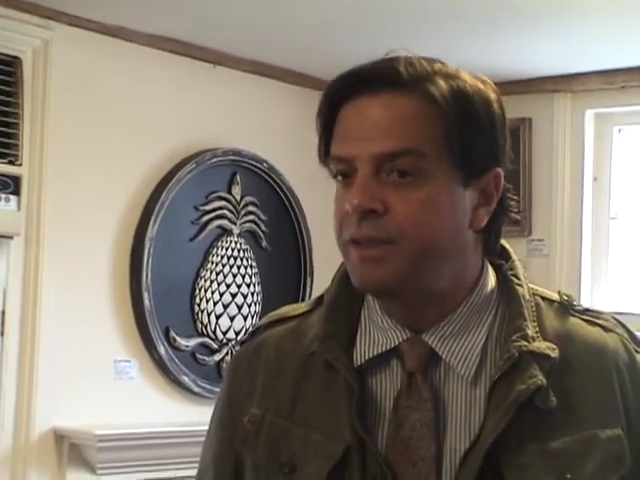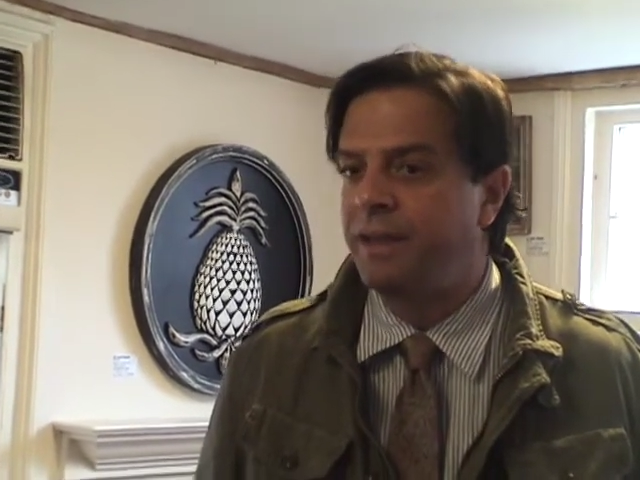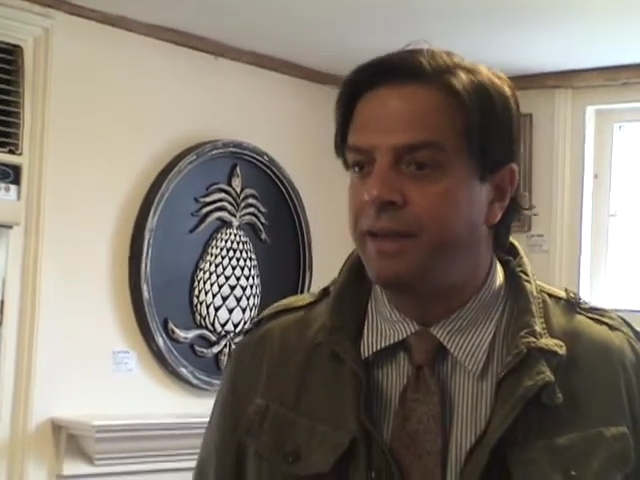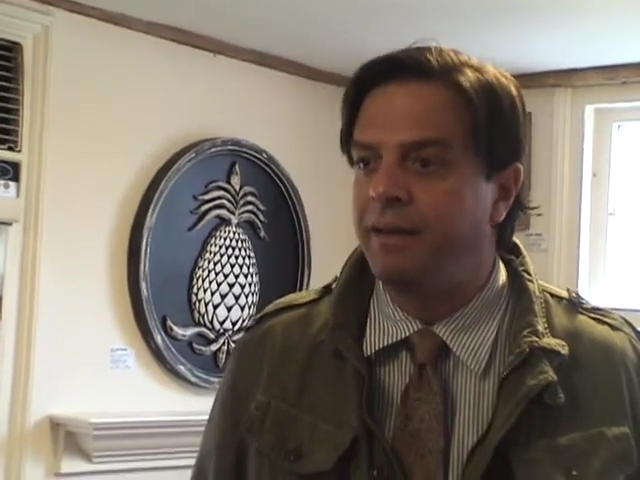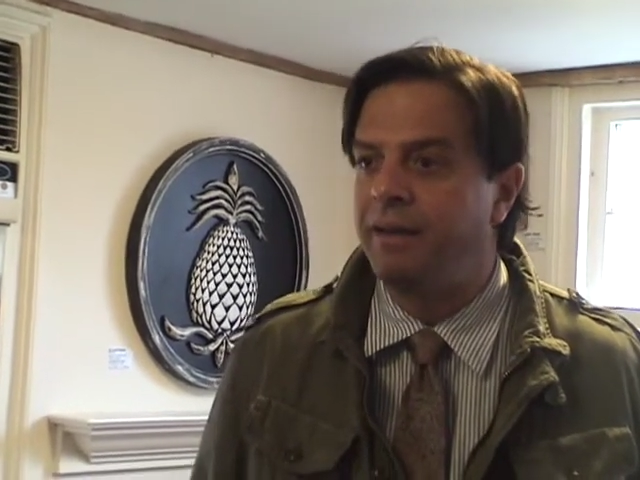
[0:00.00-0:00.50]

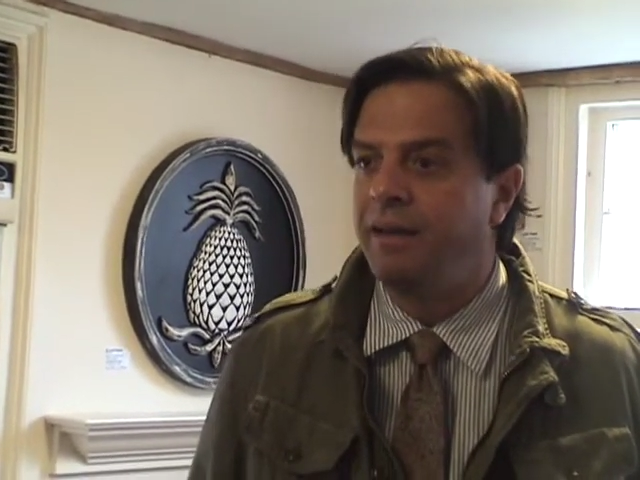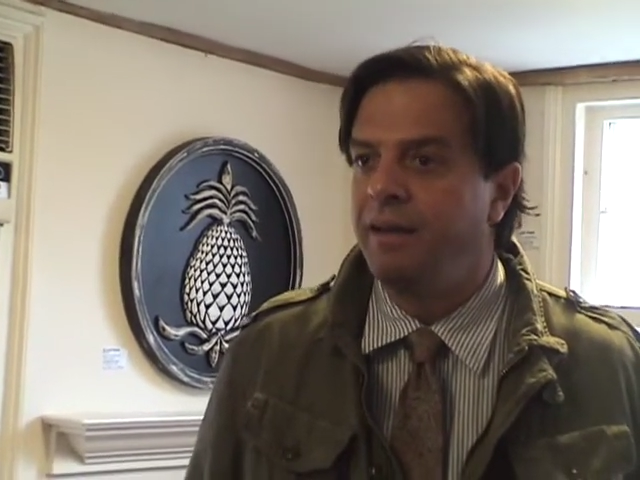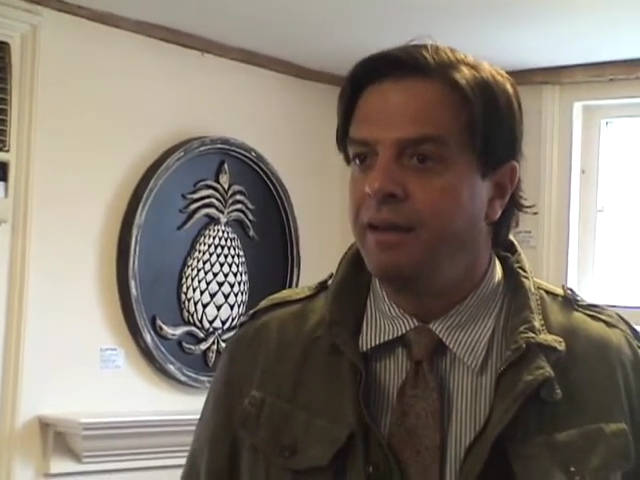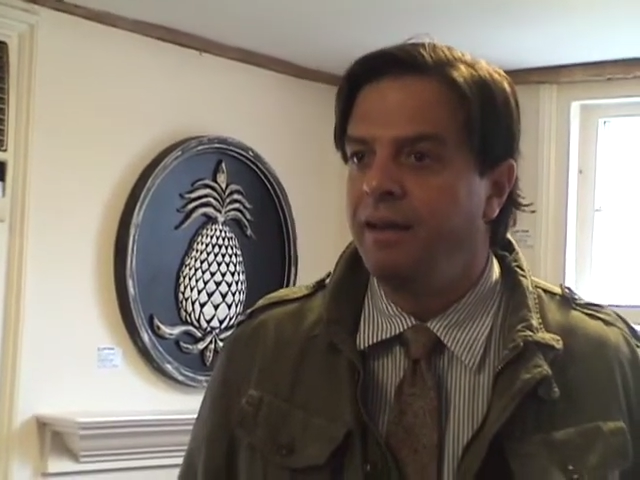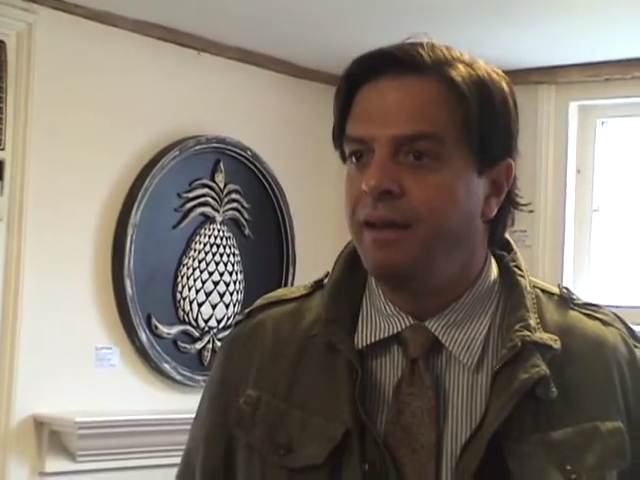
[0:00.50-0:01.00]
in
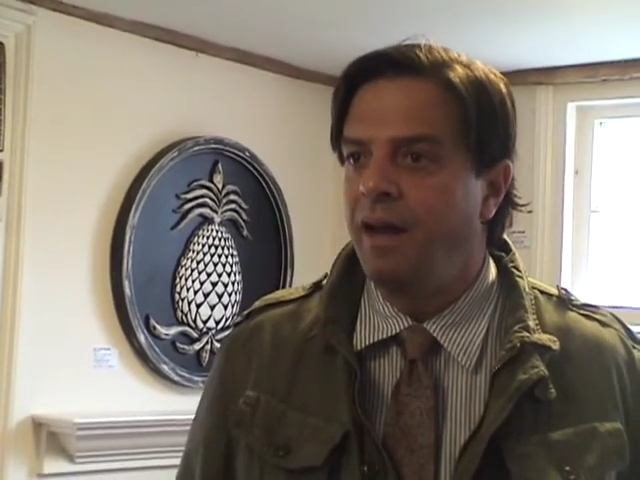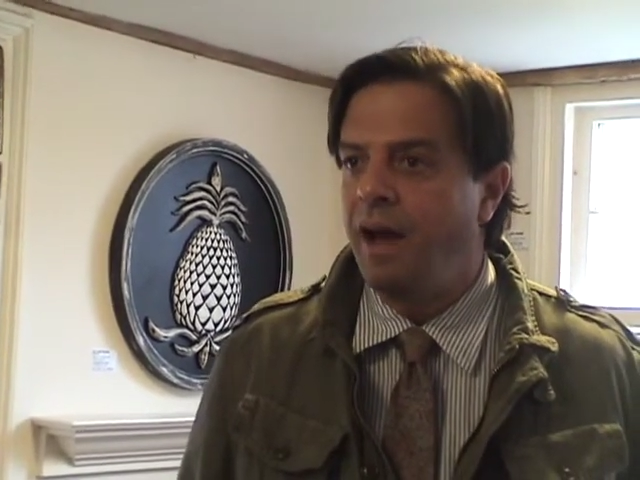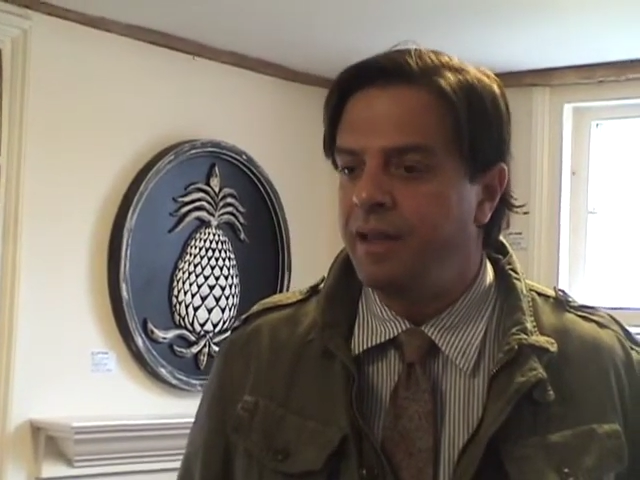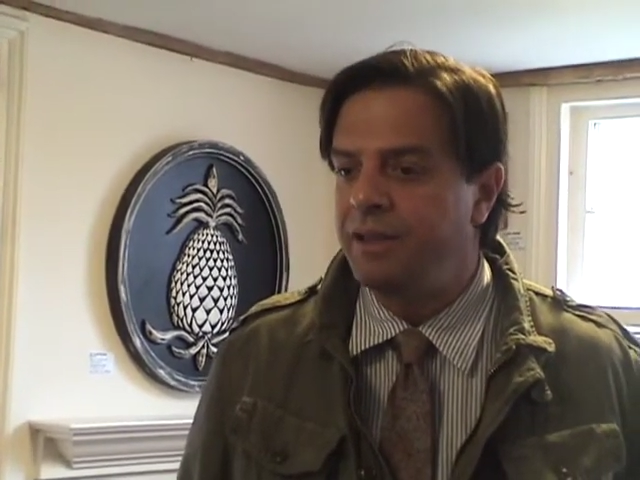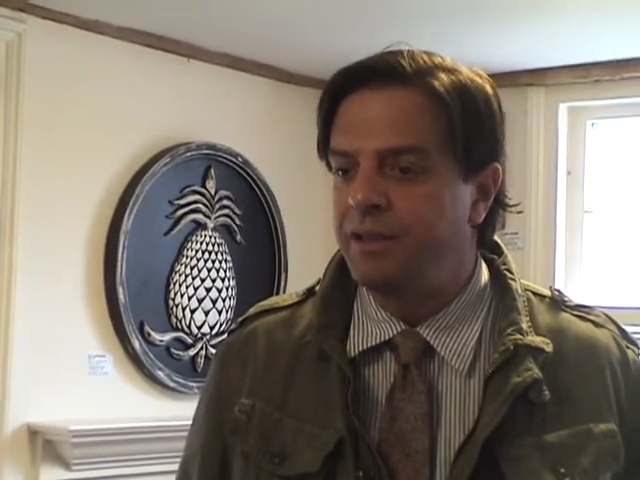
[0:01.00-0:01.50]

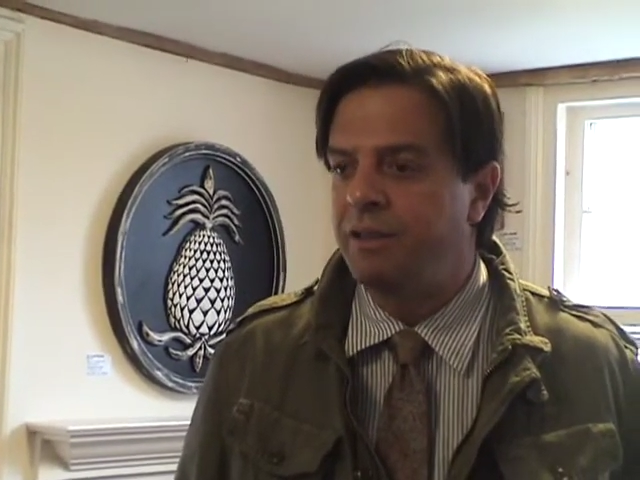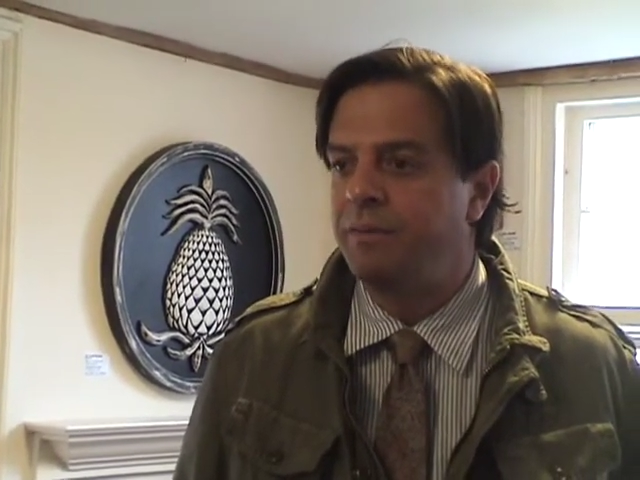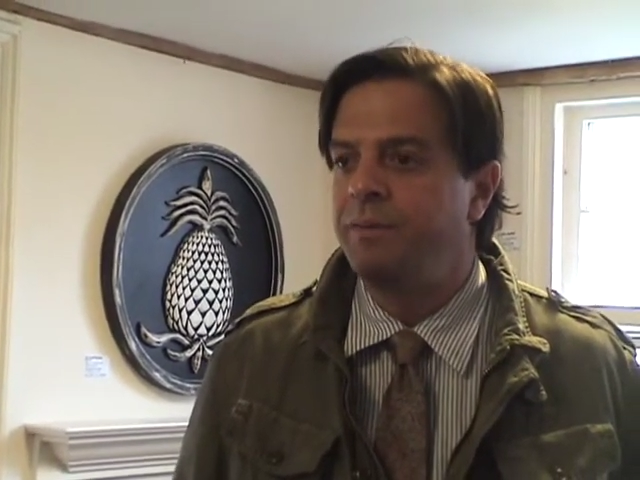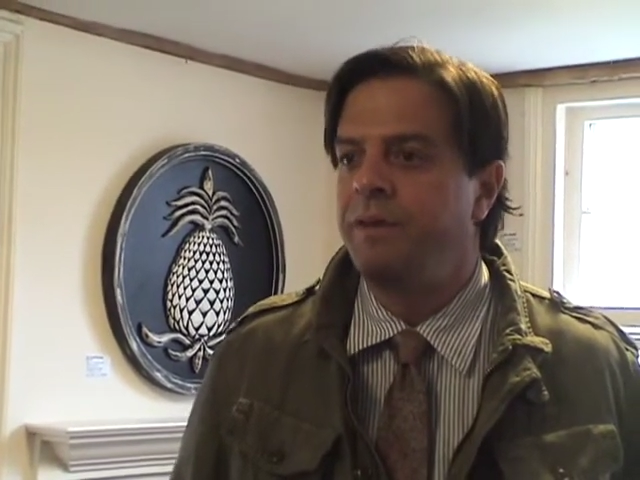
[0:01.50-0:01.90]
knowledge of